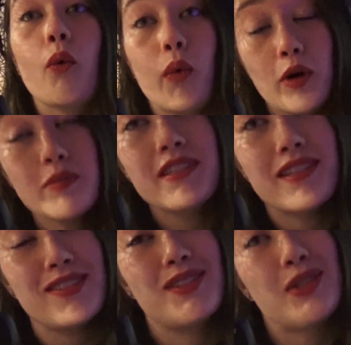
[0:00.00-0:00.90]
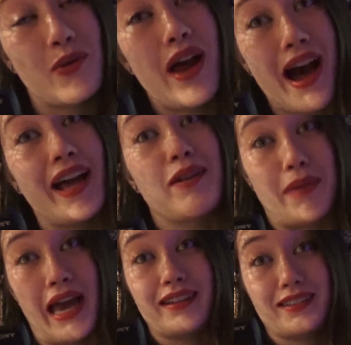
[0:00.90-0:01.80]
Wilmansons don't hide,
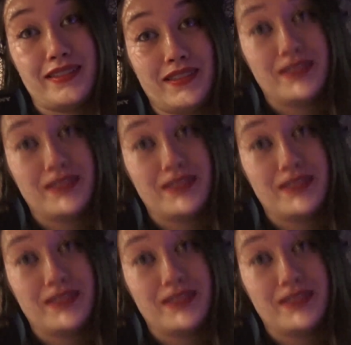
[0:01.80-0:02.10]
Max.